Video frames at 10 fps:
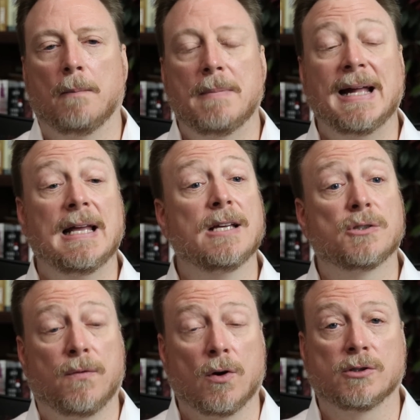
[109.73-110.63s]
made
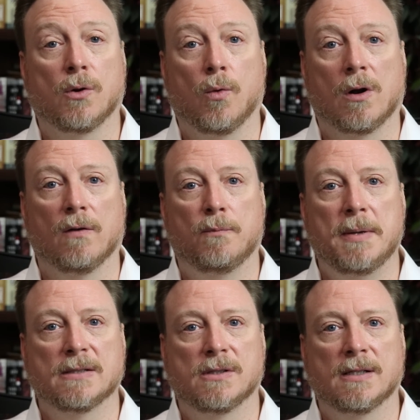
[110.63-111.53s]
his first order of
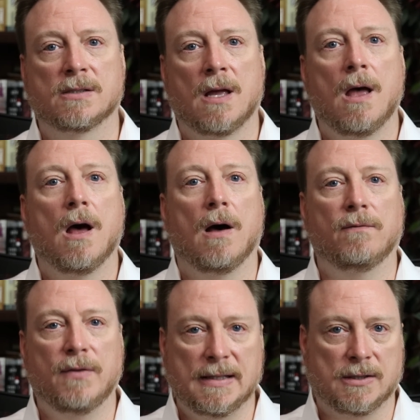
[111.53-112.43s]
business a
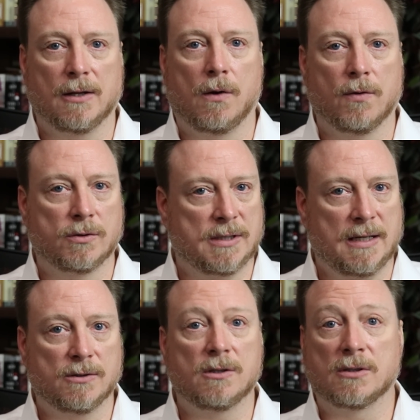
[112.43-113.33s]
visit
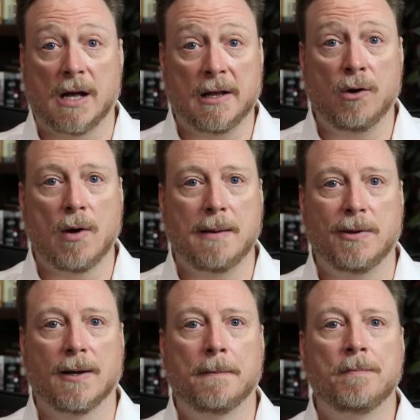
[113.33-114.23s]
overseas to Saudi
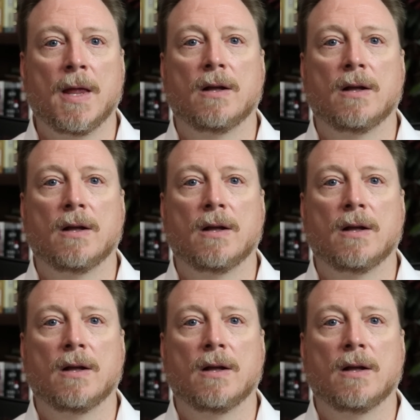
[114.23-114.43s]
Arabia